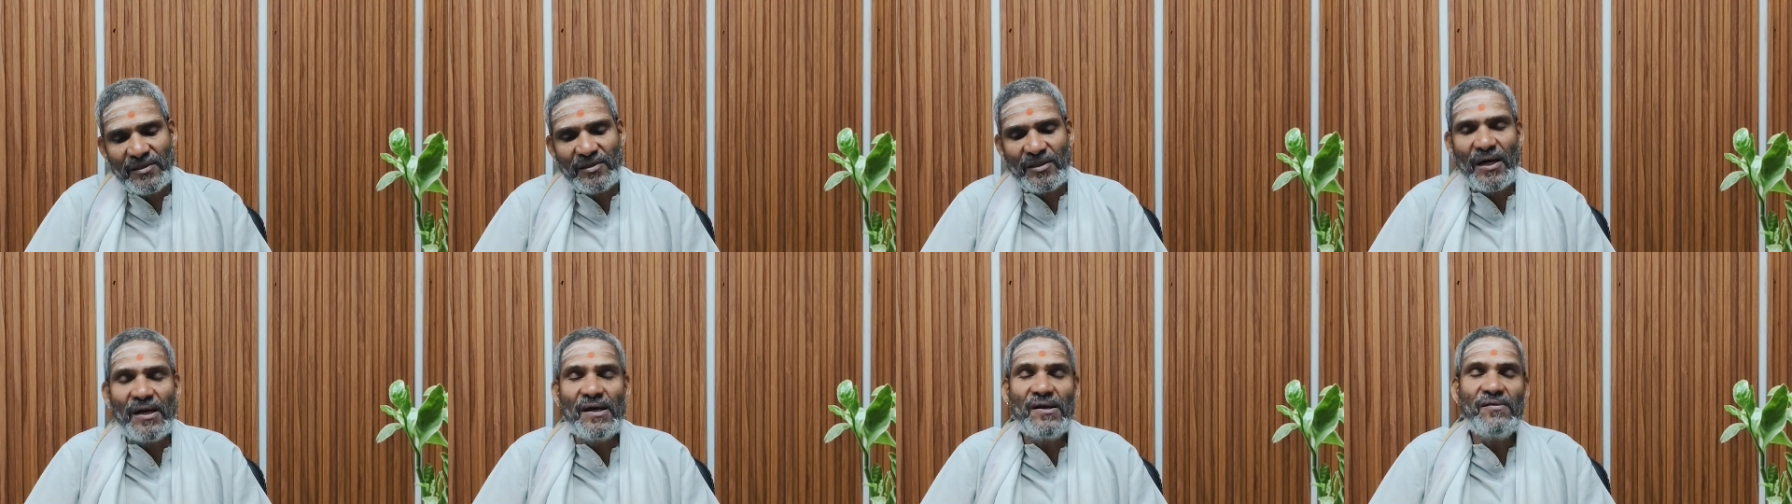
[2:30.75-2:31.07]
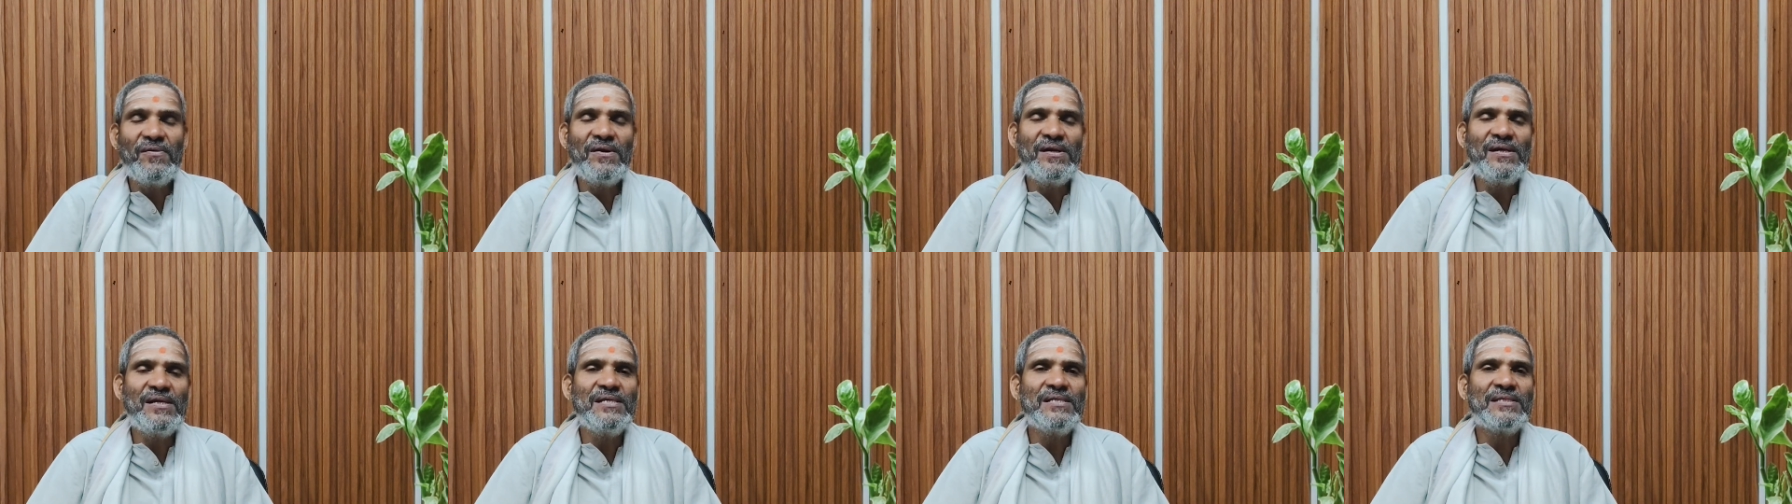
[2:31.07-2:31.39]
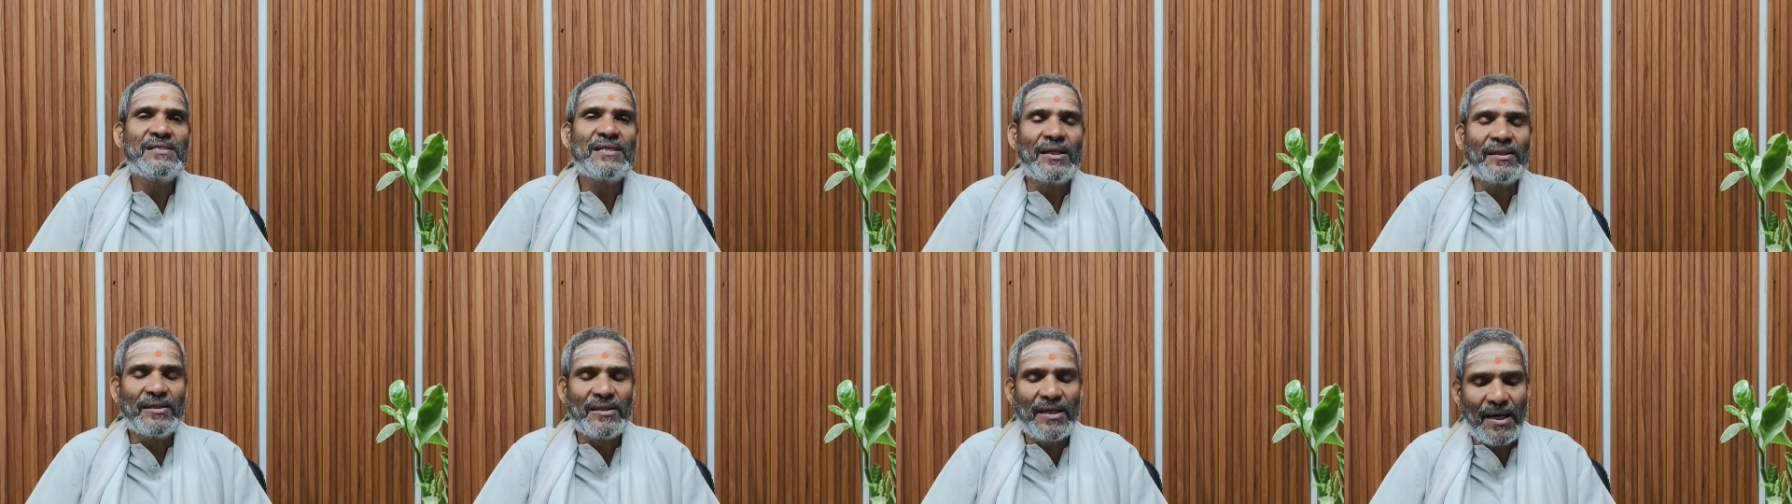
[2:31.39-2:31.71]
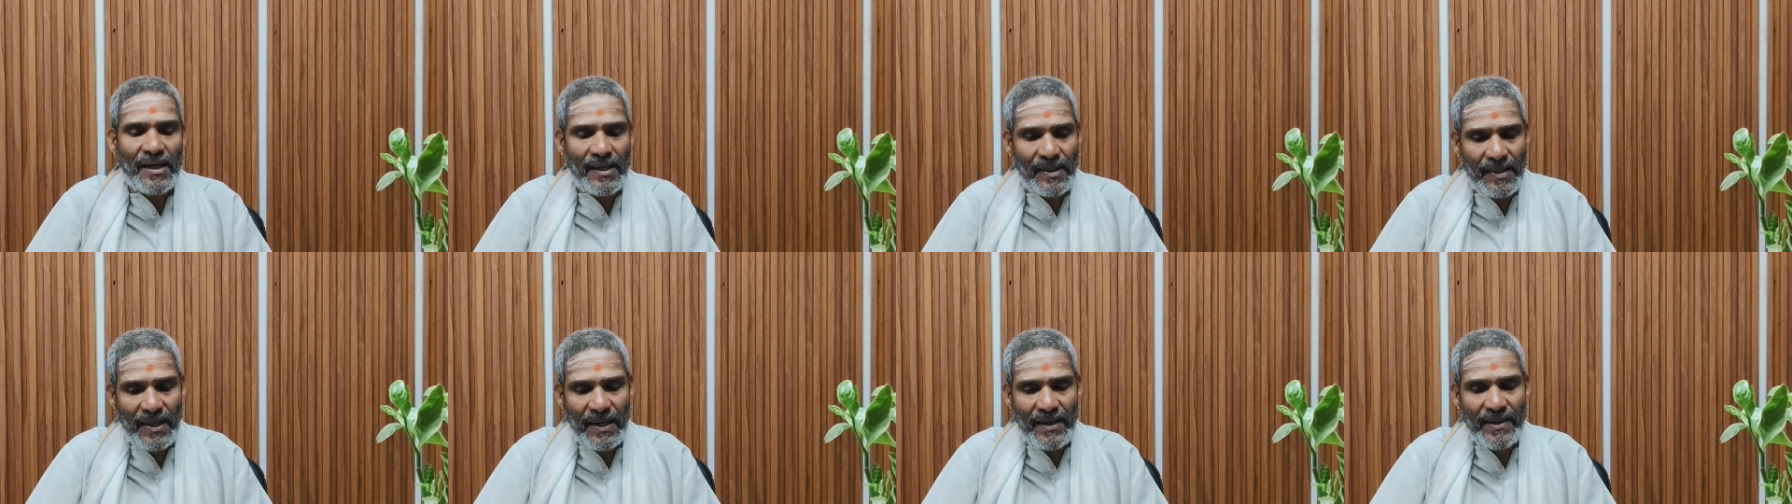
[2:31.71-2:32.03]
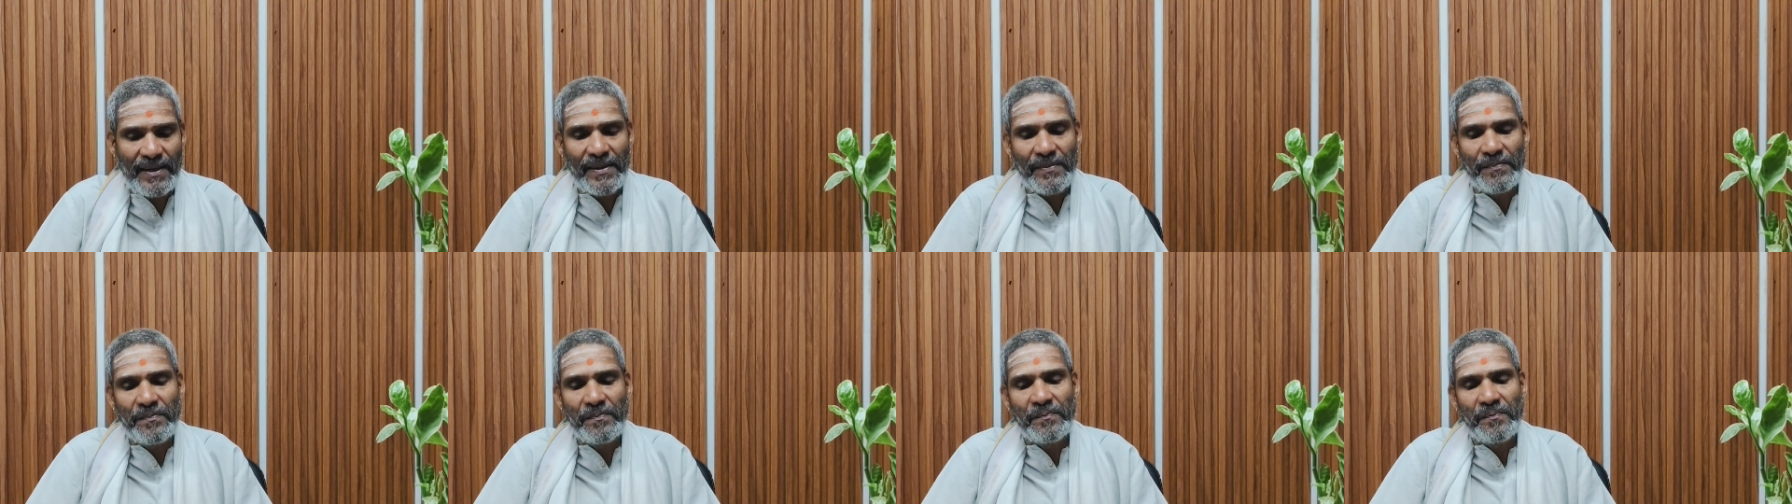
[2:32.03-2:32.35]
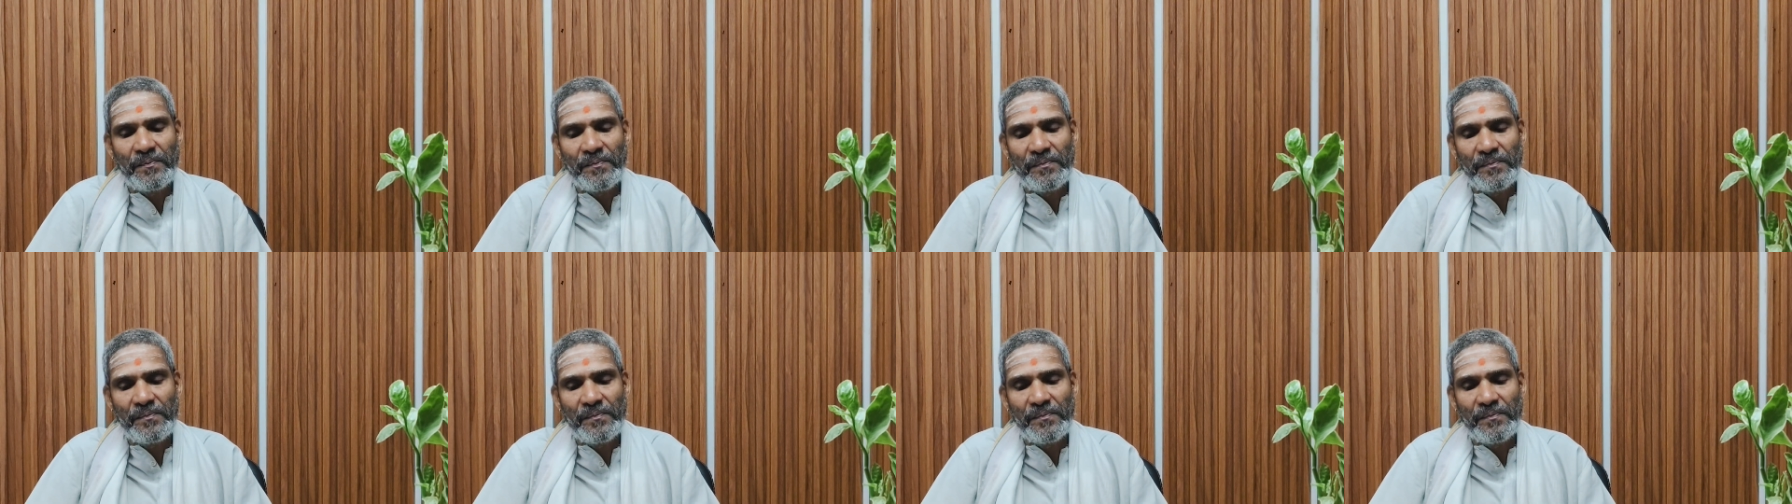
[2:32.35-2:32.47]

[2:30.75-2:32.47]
third one is Sandhanakarani.